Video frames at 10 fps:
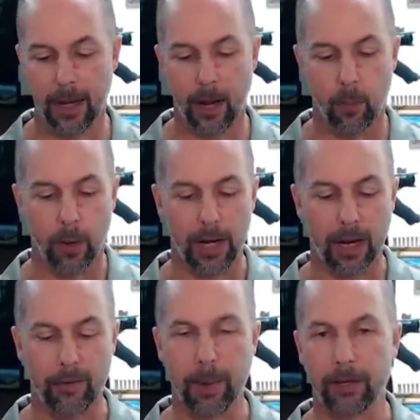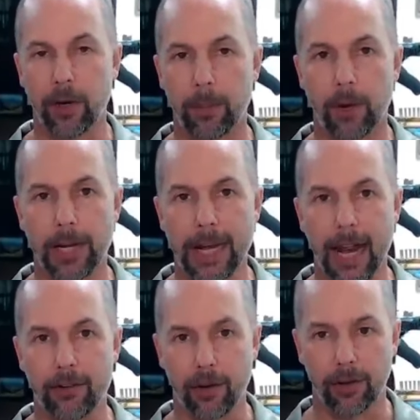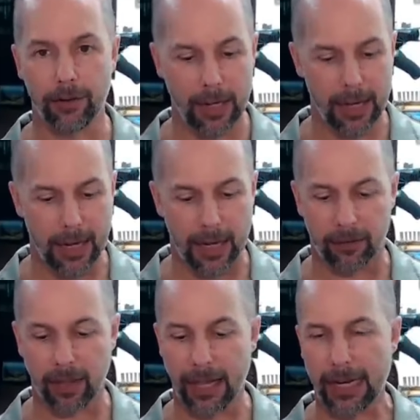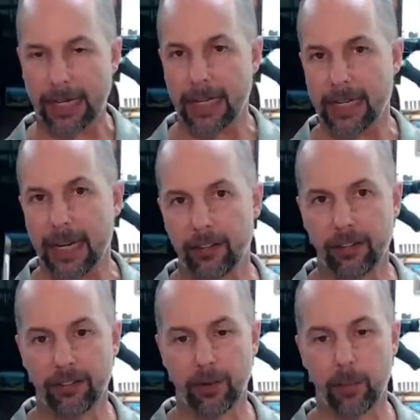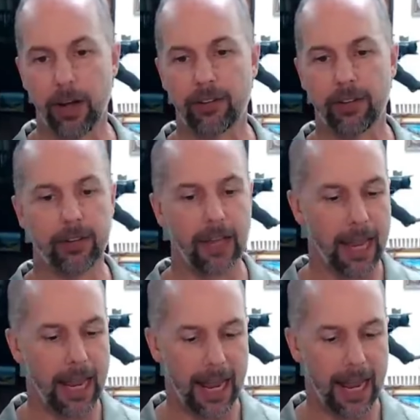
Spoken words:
what I love about Terpenoid Naturals is that it conditions the brushes,